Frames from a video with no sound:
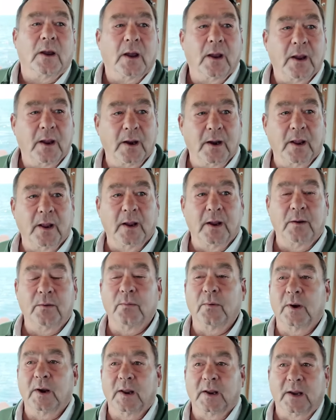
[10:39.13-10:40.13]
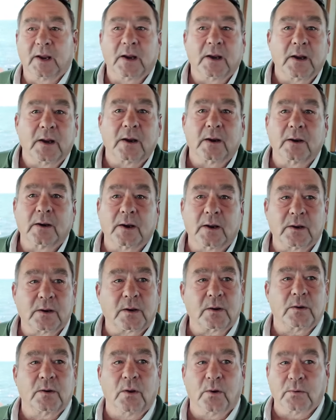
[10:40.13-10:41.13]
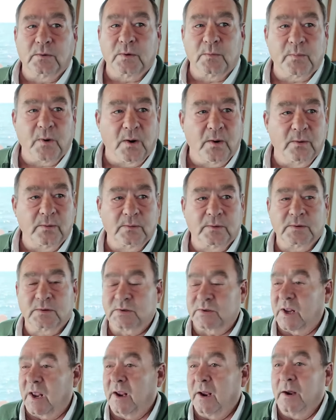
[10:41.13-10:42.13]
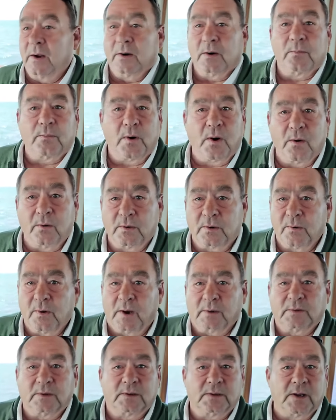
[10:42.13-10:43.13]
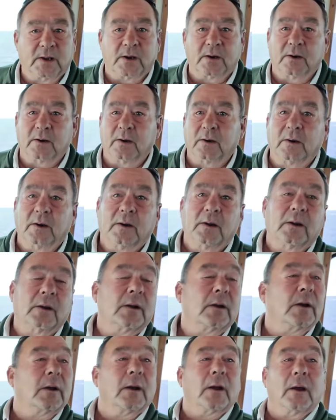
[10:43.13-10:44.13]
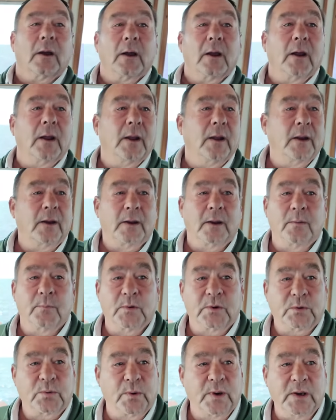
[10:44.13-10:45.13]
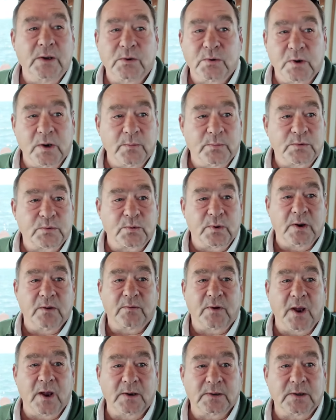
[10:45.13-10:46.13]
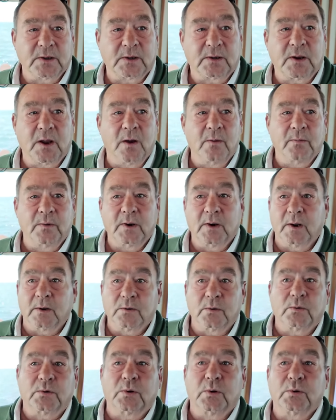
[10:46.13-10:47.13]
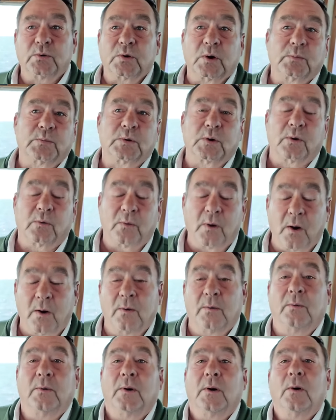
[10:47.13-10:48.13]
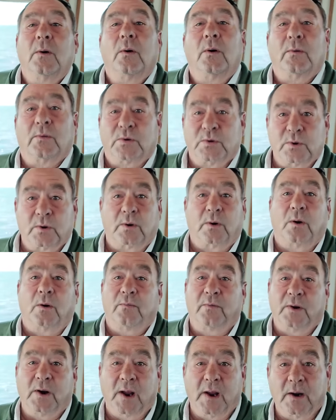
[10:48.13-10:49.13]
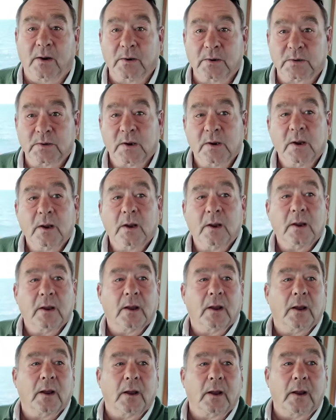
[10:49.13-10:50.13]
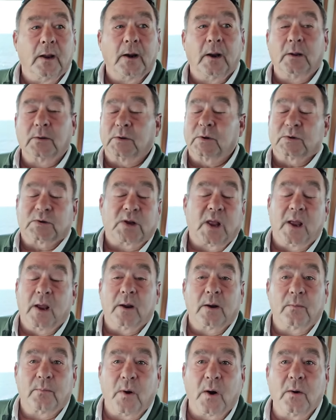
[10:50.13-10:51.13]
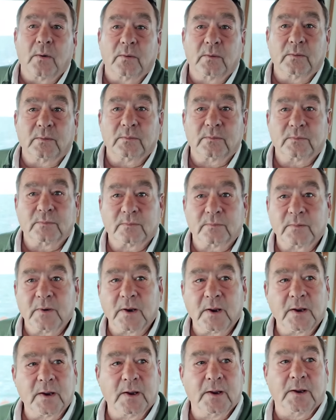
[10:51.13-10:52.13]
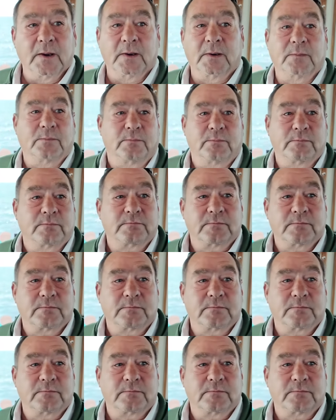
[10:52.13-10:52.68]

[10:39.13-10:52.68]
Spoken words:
And then when they get here, they can load the boat and stay on the boat, go out to dinner. And in between trips, we have guys that come and they do 2 trips in a row, offshore overnighters, and they'll just stay on a boat and